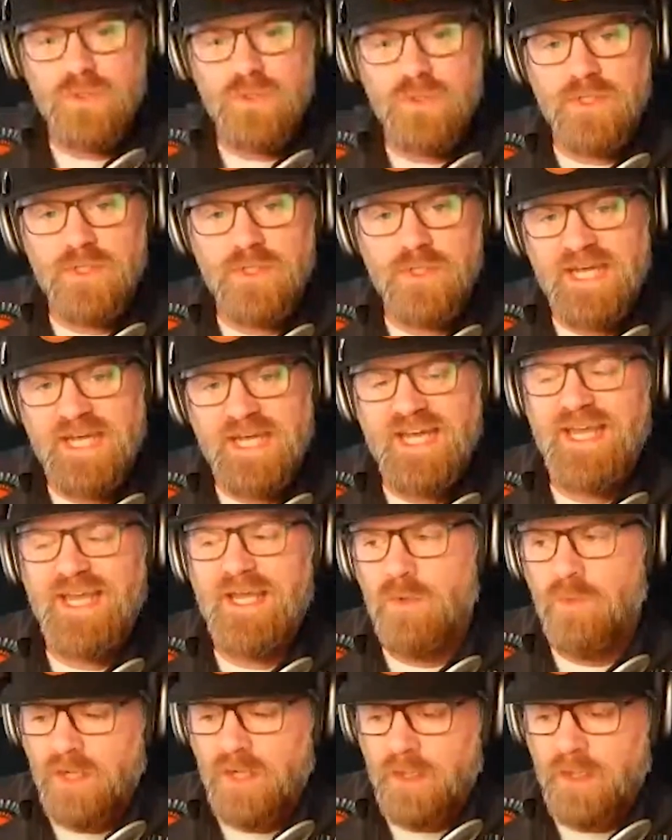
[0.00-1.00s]
these things
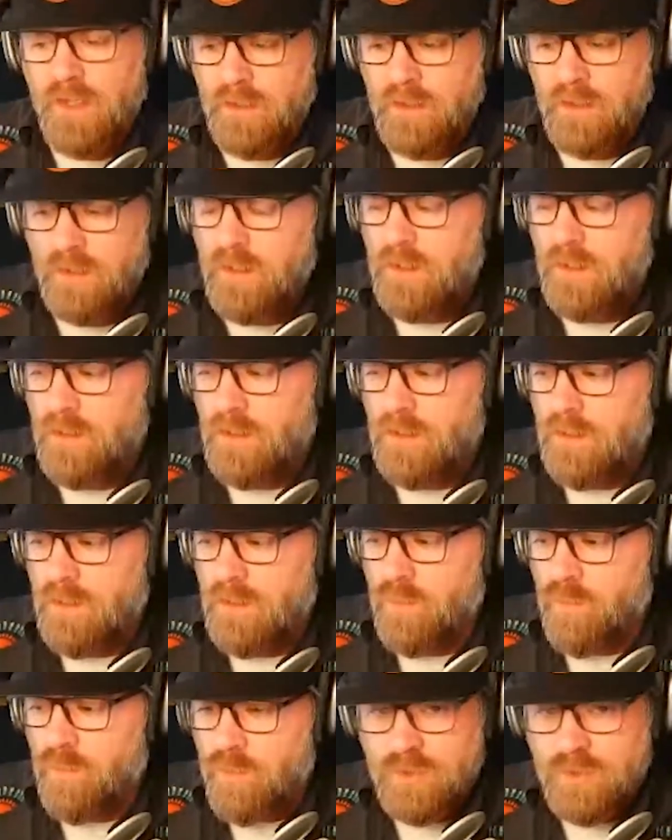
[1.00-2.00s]
lead to a day
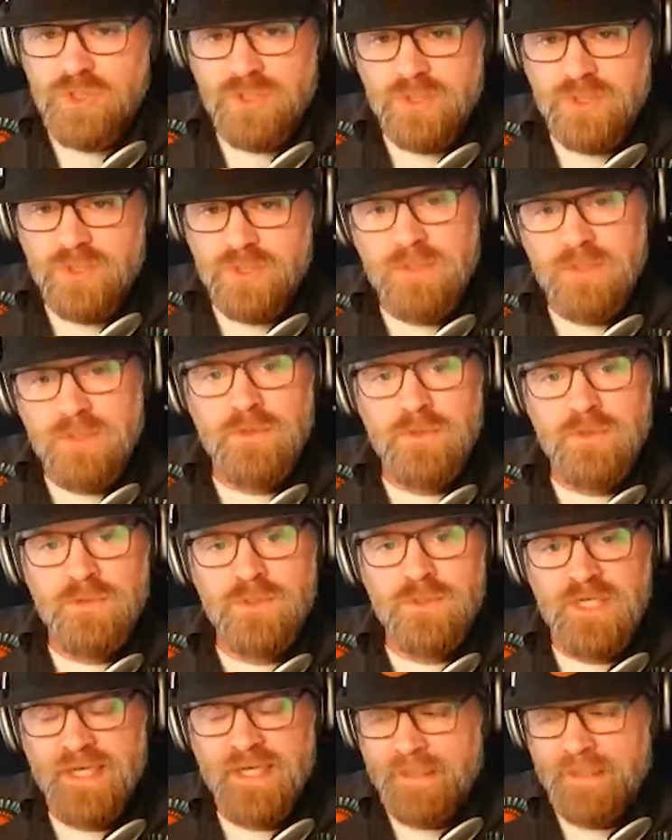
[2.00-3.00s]
where we're
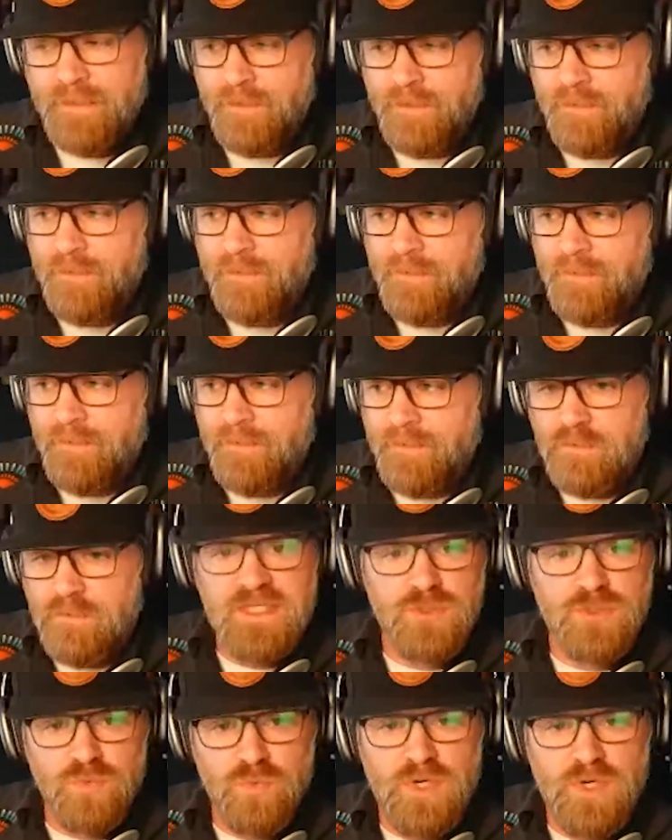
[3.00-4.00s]
just
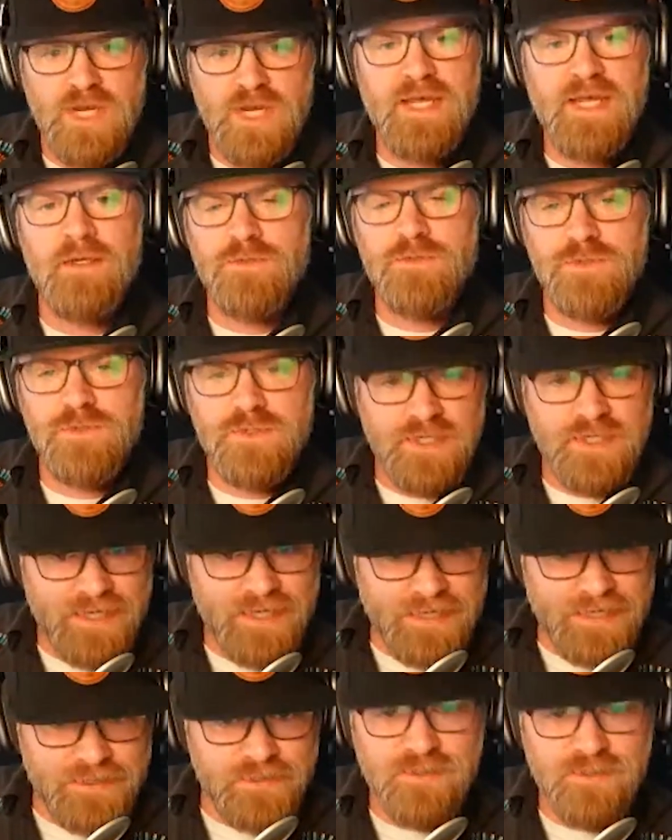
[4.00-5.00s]
using
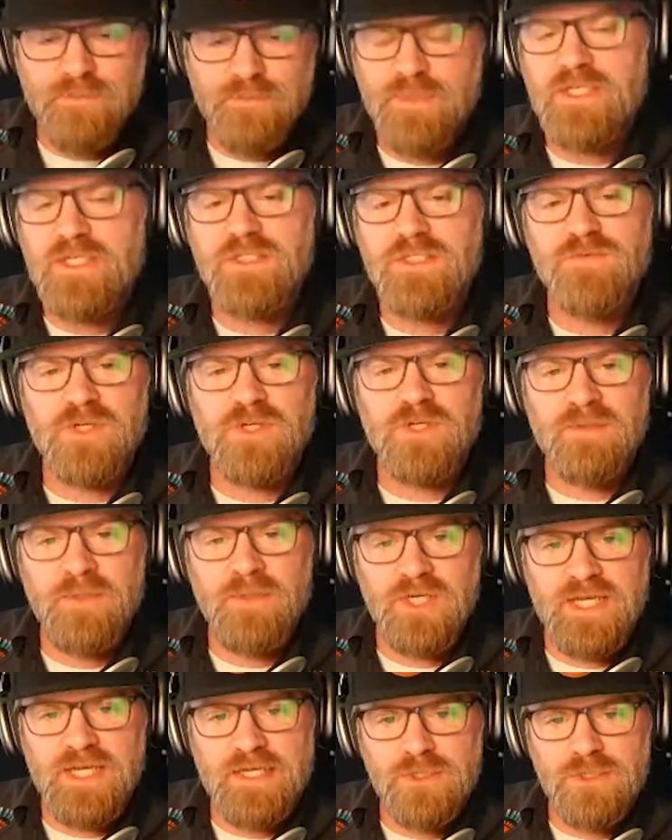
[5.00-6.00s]
these rails
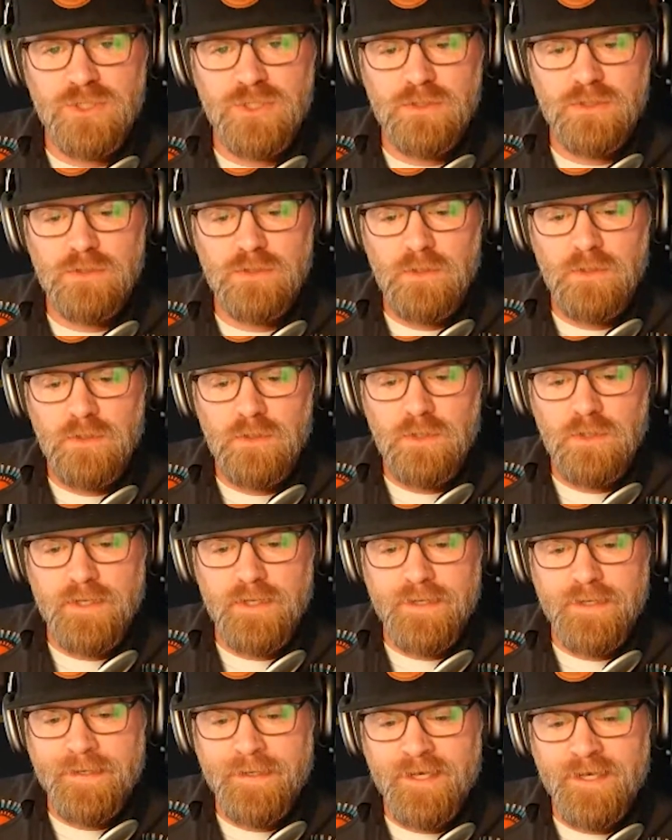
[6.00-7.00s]
as the means for
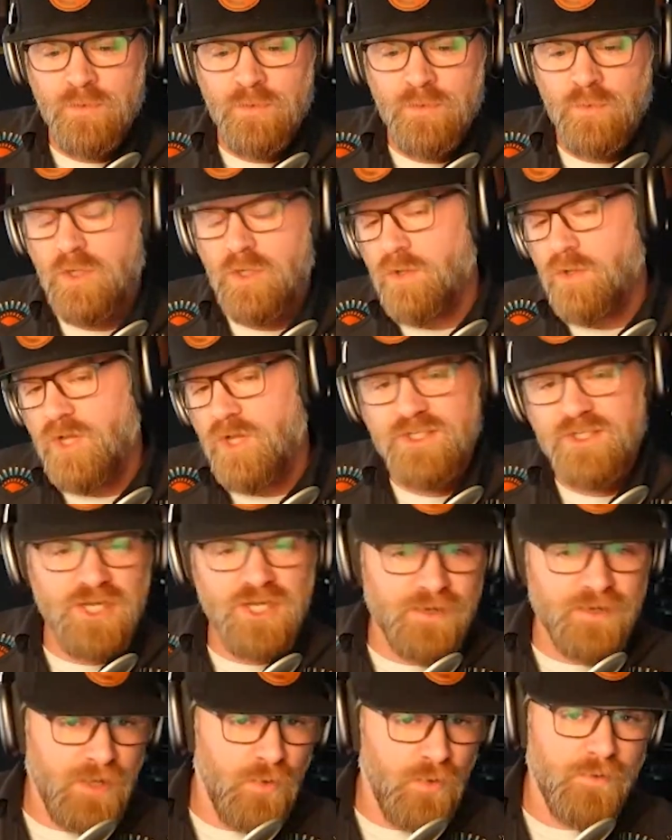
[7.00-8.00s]
communication.
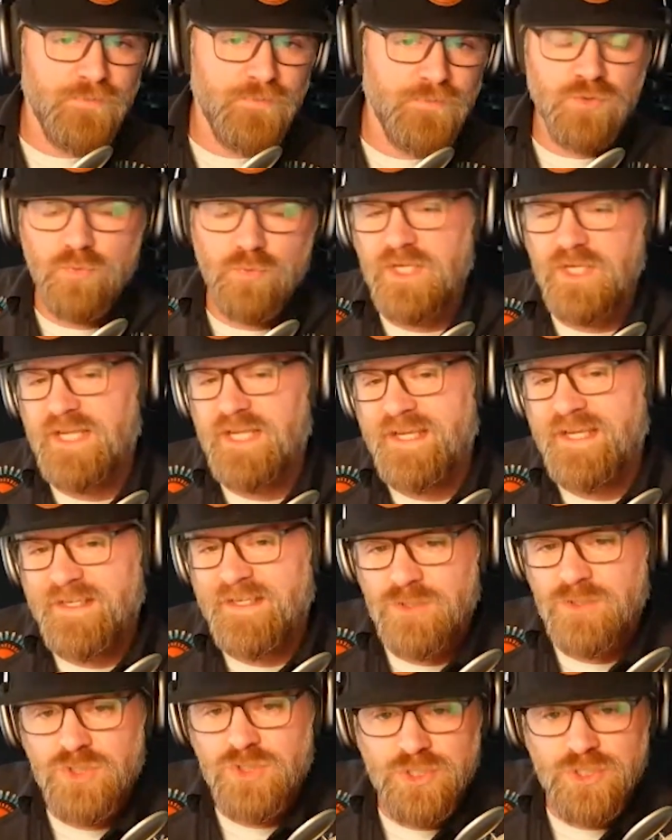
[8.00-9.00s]
And we're no longer talking
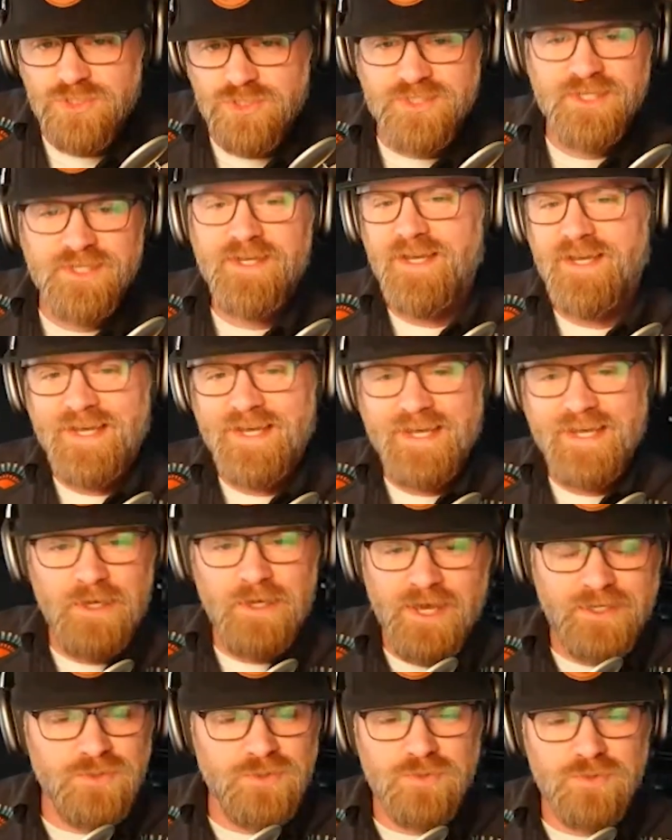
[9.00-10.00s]
about Web3.
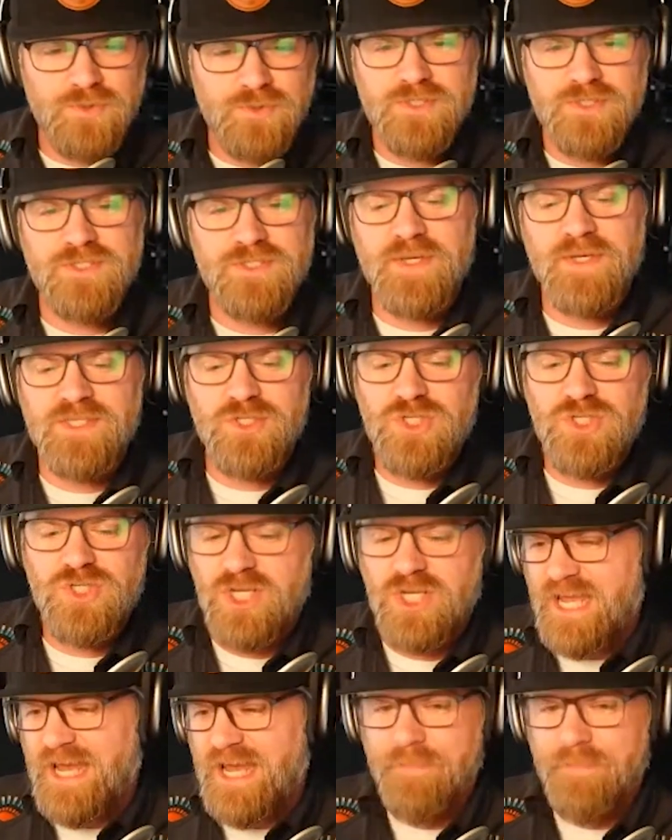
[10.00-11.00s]
It's just, hey,
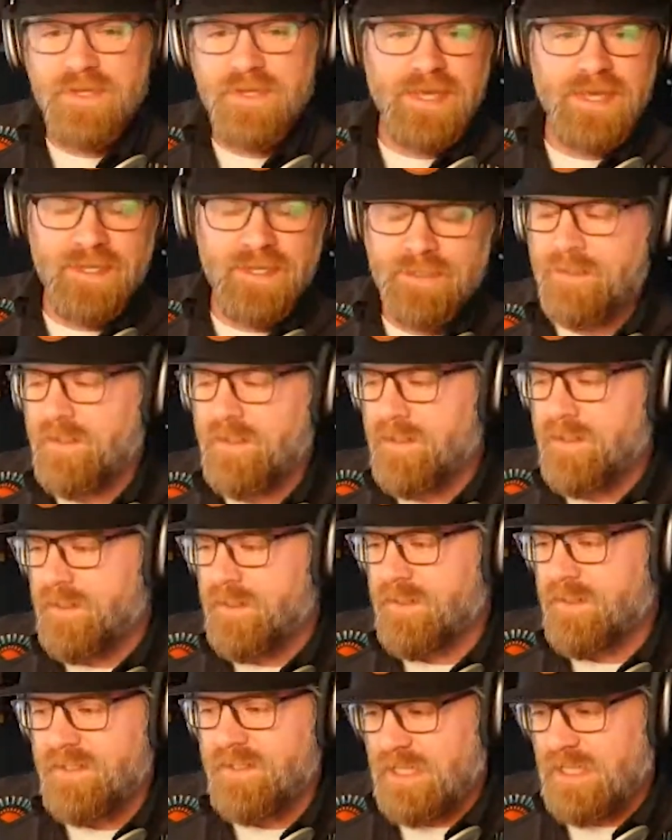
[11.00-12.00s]
I use this
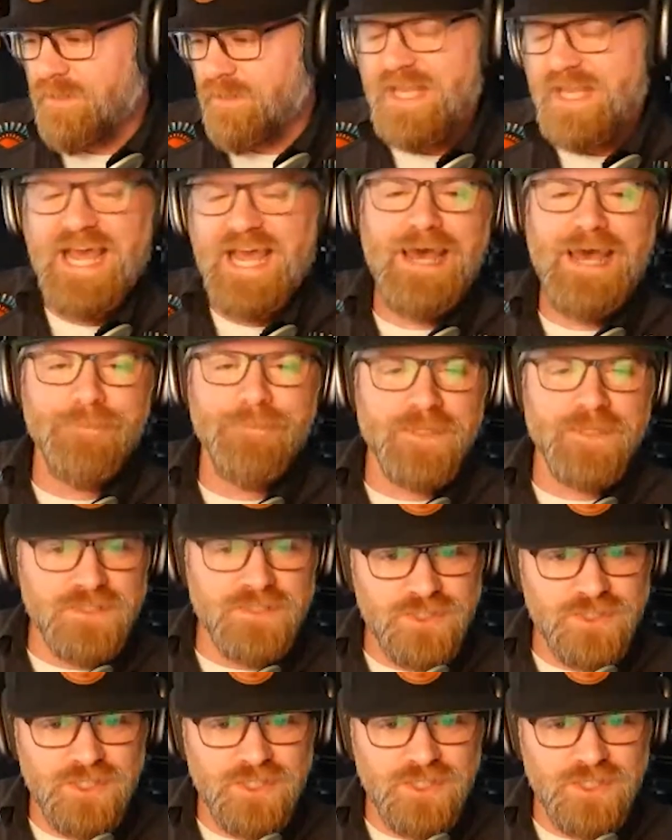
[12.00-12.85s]
messaging app, and